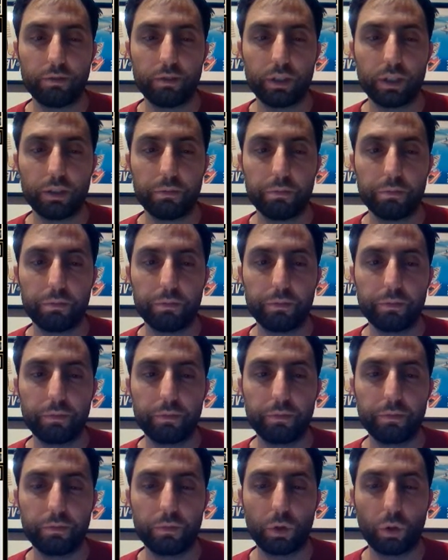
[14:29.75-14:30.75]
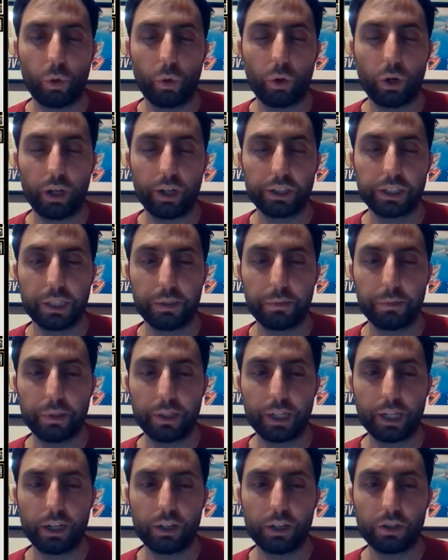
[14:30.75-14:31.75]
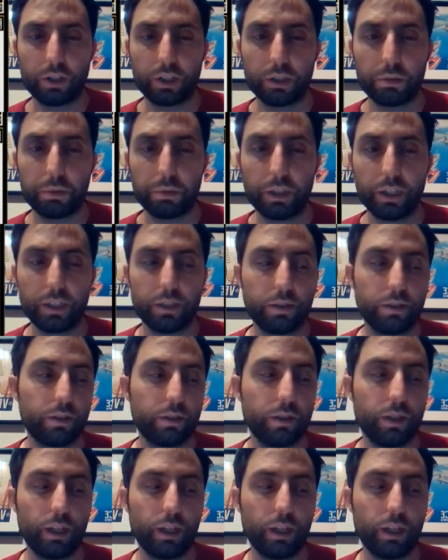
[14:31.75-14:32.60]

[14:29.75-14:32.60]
or Auriok Champion kind of took its place,